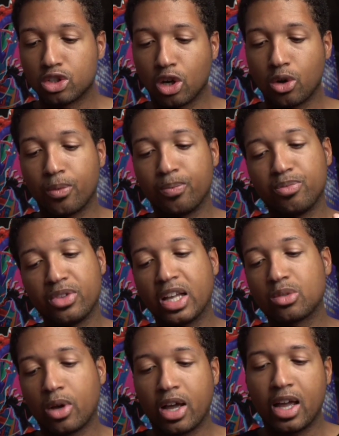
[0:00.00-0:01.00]
So
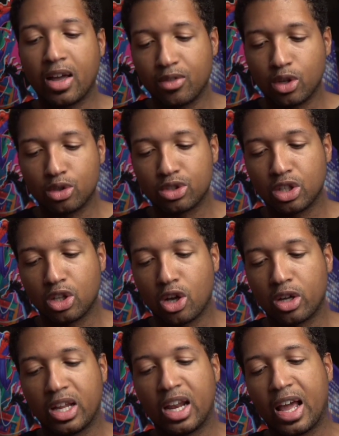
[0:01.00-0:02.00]
that's why I have those still
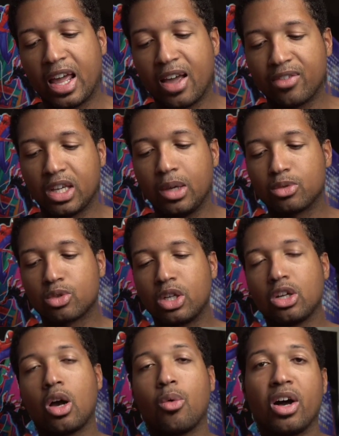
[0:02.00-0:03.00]
on, and I have keep
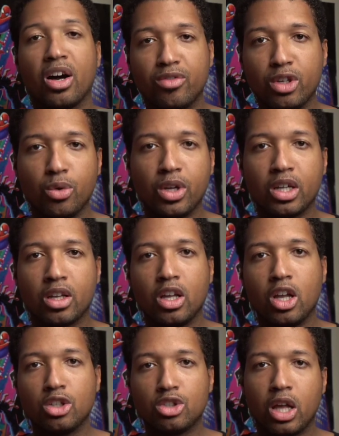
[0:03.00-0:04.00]
screen on while viewing,
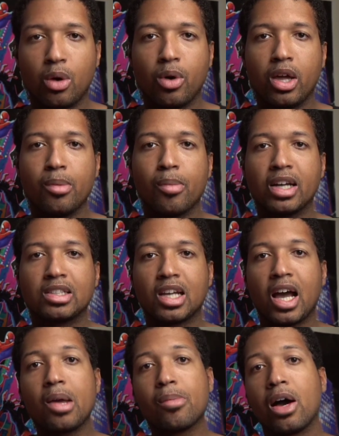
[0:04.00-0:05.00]
so that way my
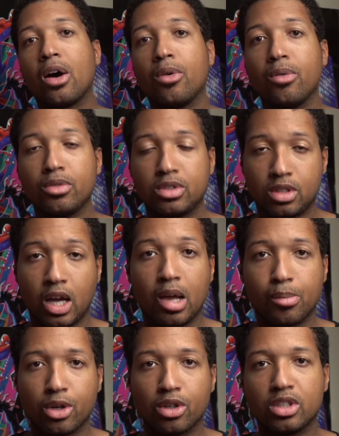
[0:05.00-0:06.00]
timeout
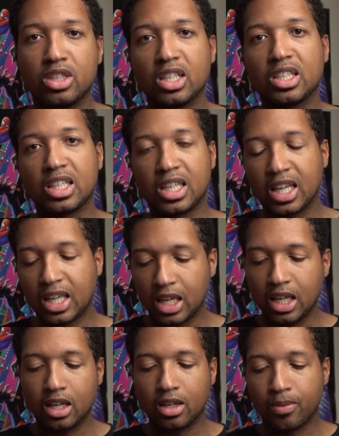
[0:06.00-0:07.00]
timer doesn't kick
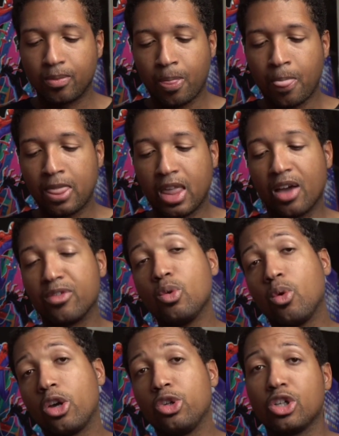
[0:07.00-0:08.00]
in. Now if
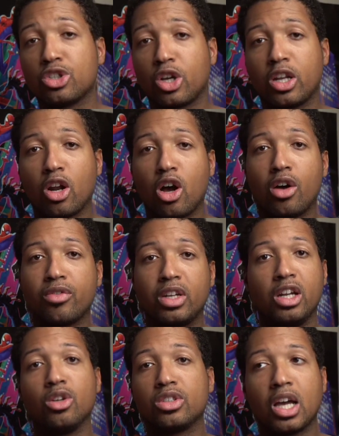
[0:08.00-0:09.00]
you want, you can turn it off
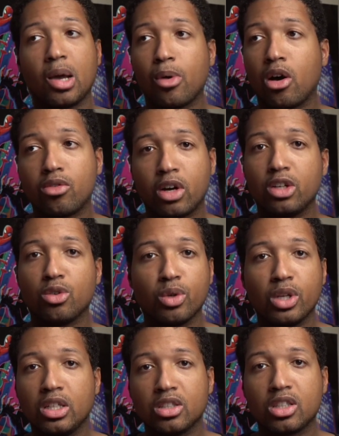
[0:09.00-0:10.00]
and it'll time off while you're
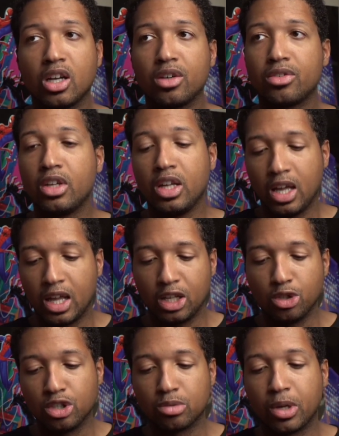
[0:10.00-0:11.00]
reading stuff, and
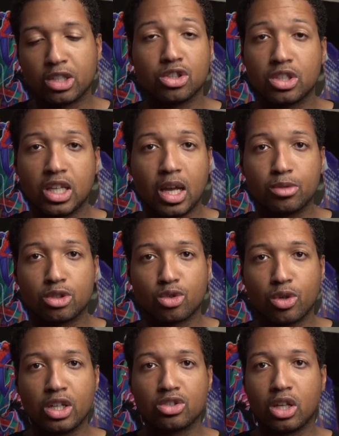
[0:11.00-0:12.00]
then you just make sure to tap the
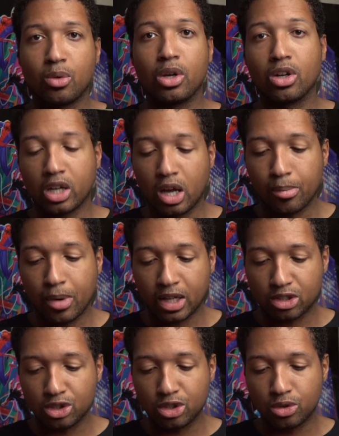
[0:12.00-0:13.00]
screen so that way it'll come
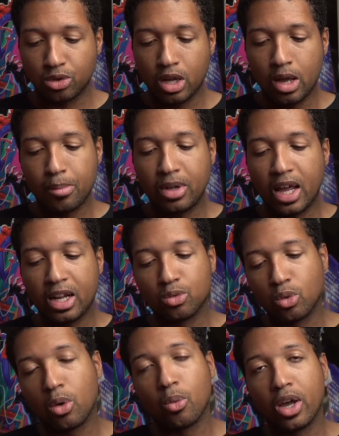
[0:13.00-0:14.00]
back to you. But that is
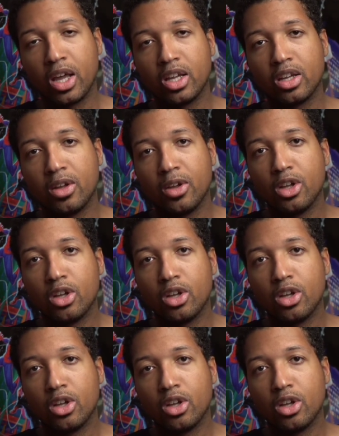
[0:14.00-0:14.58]
one way,